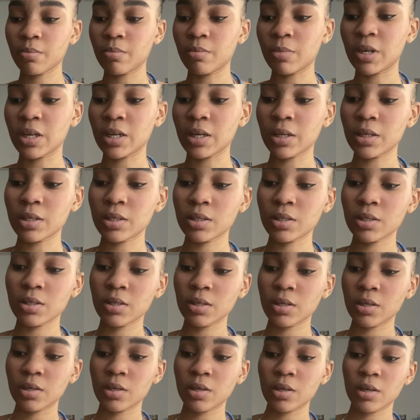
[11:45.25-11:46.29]
But
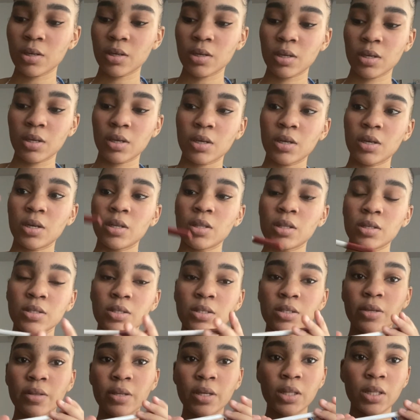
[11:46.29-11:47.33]

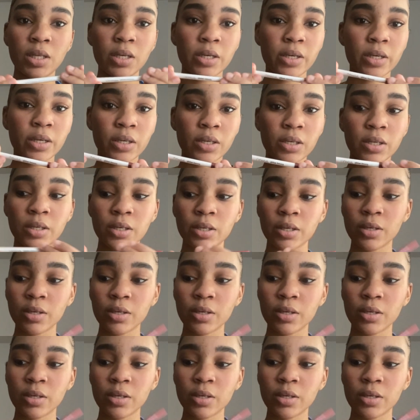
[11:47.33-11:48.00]
so they look.